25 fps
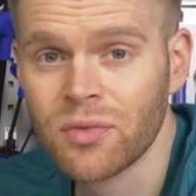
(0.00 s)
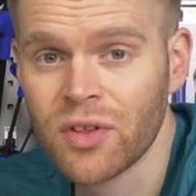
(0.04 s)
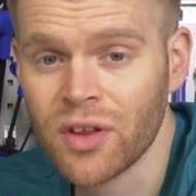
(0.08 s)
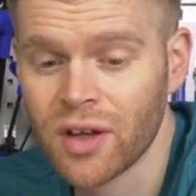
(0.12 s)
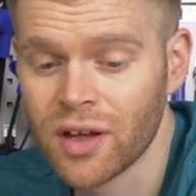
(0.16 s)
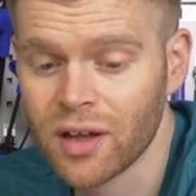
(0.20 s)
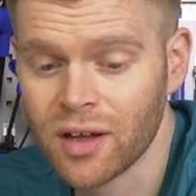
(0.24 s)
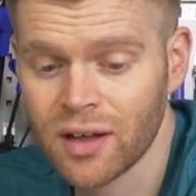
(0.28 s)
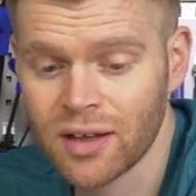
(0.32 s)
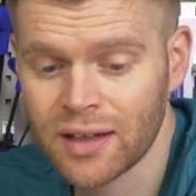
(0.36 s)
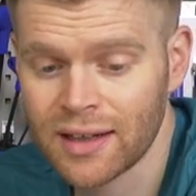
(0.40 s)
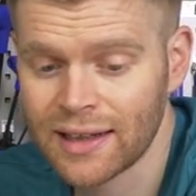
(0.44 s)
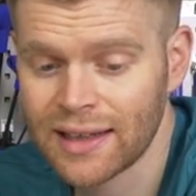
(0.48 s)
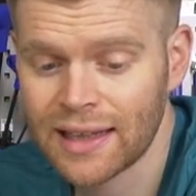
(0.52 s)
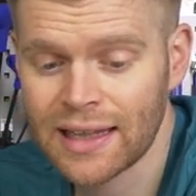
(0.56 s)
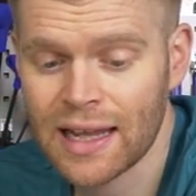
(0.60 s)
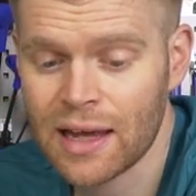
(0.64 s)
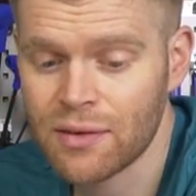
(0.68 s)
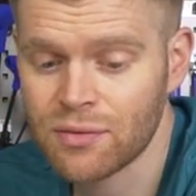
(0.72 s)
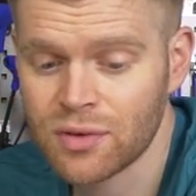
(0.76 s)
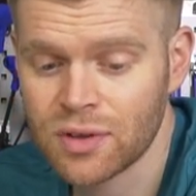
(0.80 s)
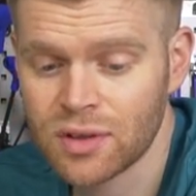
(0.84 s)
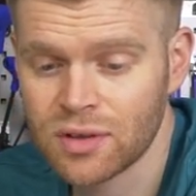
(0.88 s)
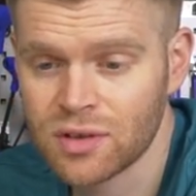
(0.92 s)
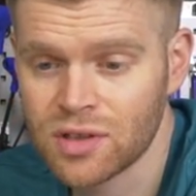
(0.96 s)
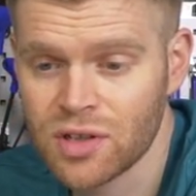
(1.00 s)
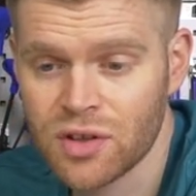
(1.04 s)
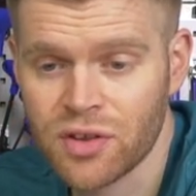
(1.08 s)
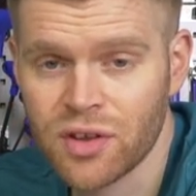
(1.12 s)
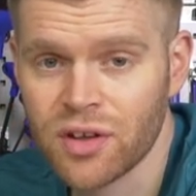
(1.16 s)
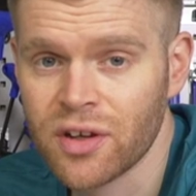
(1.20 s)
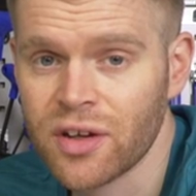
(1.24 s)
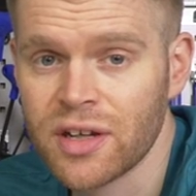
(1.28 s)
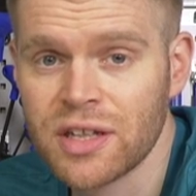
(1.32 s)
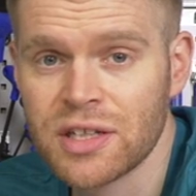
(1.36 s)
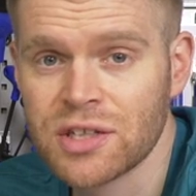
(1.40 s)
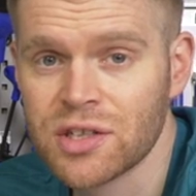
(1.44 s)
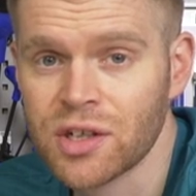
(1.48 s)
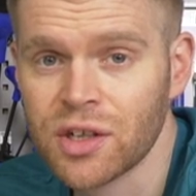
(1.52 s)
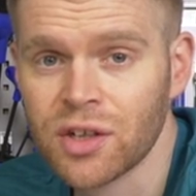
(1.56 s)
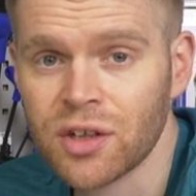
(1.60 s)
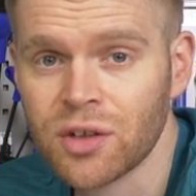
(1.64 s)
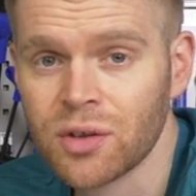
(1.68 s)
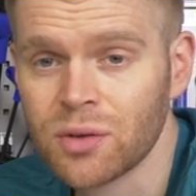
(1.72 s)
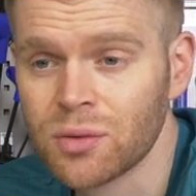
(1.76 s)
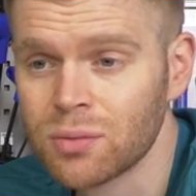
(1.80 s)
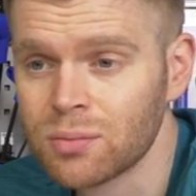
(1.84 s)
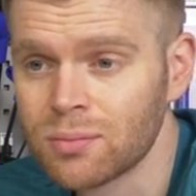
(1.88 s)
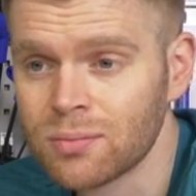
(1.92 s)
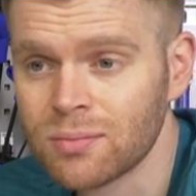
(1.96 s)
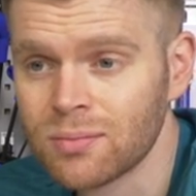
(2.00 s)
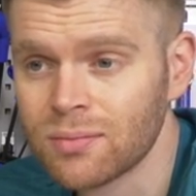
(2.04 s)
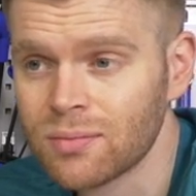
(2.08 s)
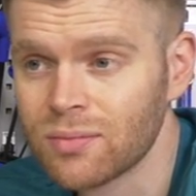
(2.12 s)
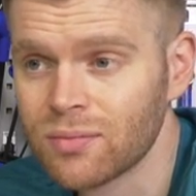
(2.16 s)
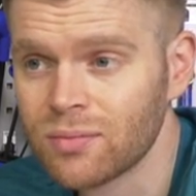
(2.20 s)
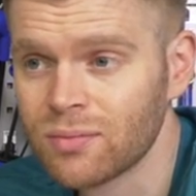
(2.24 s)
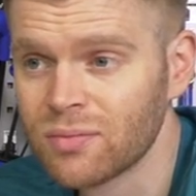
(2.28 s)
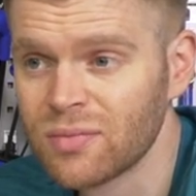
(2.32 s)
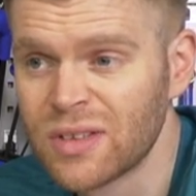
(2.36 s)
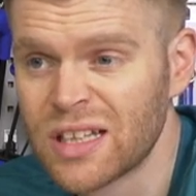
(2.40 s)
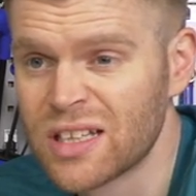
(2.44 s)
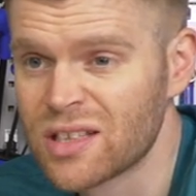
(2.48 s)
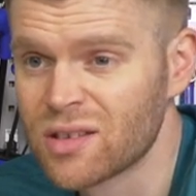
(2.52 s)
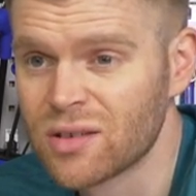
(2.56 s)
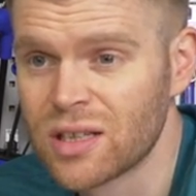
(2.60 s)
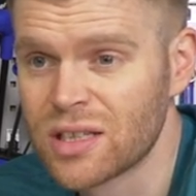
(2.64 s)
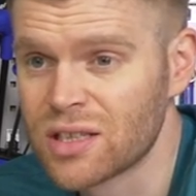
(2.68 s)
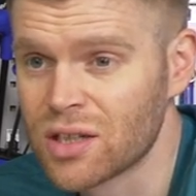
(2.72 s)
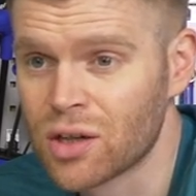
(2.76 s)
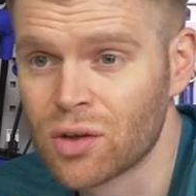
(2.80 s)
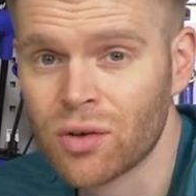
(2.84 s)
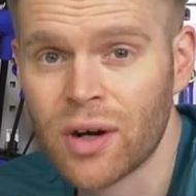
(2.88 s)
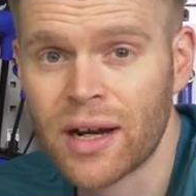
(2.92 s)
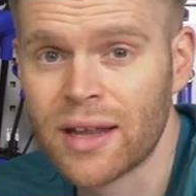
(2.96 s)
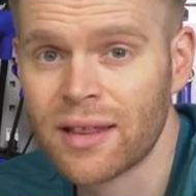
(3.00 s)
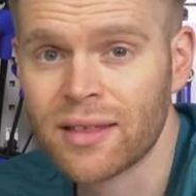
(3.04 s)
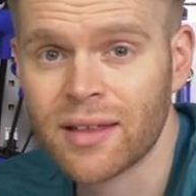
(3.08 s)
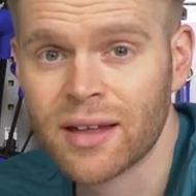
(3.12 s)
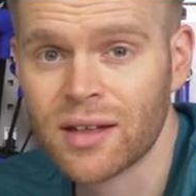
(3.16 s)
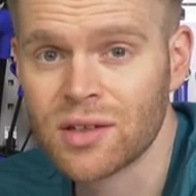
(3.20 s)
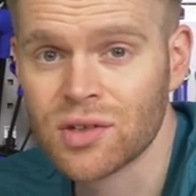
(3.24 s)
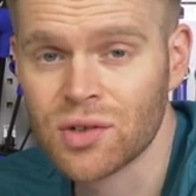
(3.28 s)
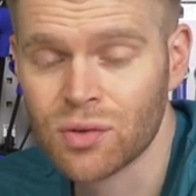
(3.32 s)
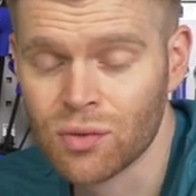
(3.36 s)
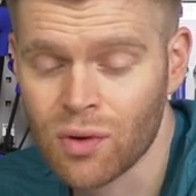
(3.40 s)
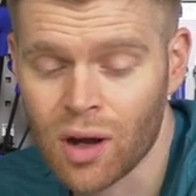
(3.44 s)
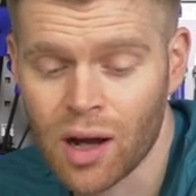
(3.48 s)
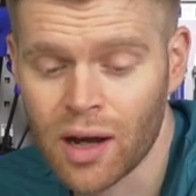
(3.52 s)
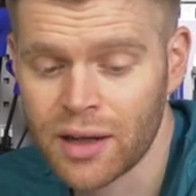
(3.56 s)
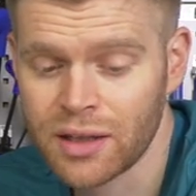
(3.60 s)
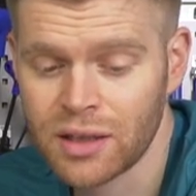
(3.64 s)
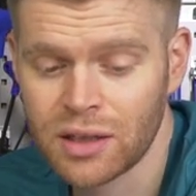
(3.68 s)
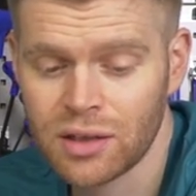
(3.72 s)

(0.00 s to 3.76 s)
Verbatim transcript: that an 11-32 is a great thing to ride.